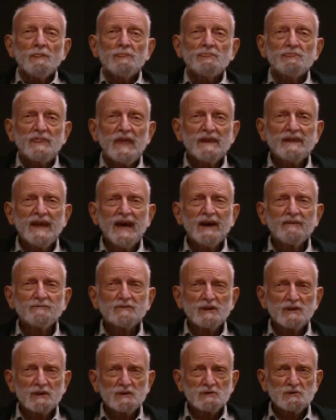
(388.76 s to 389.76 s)
Then you have to
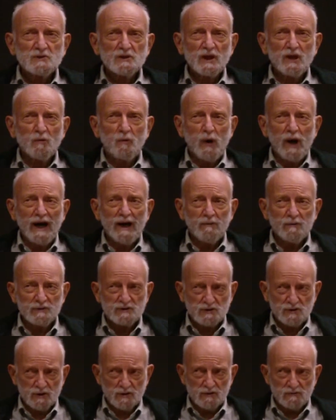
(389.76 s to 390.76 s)
consider why was
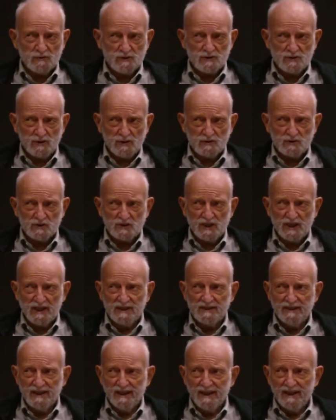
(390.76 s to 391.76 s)
certain research
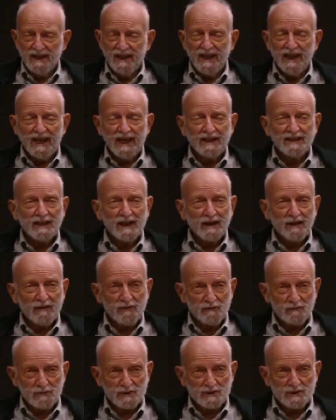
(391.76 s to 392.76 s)
done and not
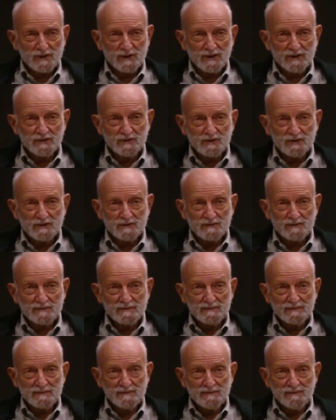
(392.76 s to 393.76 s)
other research.
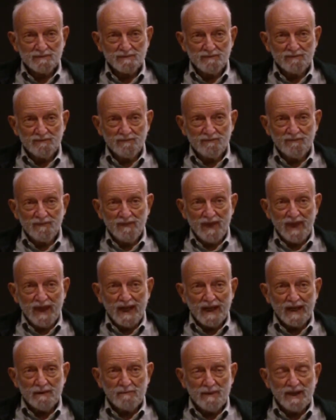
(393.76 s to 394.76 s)

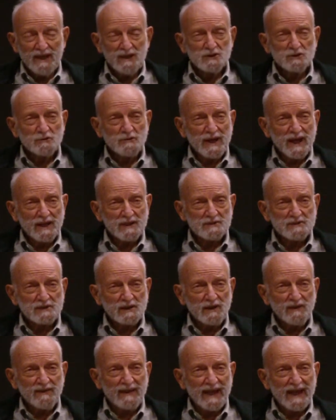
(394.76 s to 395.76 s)
And the major answer
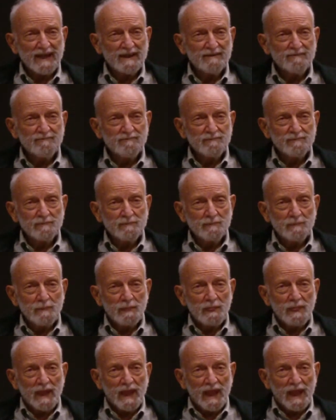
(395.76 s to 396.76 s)
to that
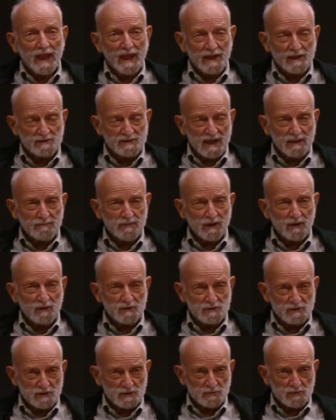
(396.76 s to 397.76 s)
is that
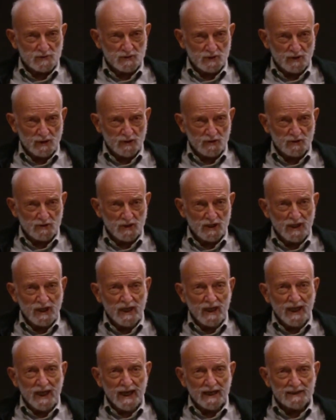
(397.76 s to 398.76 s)
because this research,
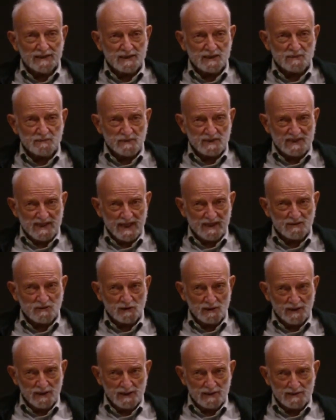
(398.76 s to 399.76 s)
at least
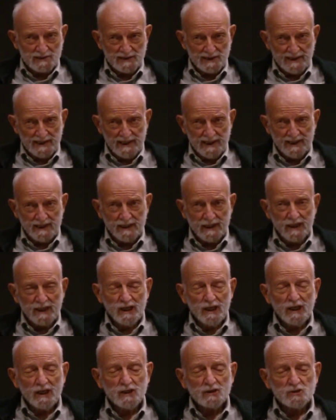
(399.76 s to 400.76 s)
potentially, is leading
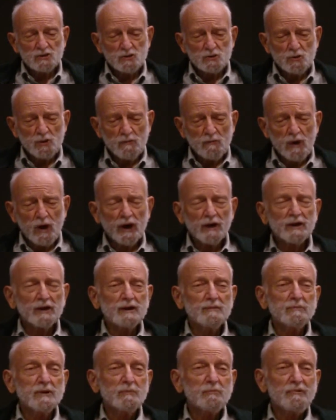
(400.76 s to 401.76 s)
to a
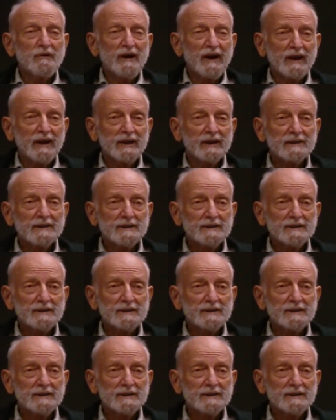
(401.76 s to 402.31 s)
marketable product.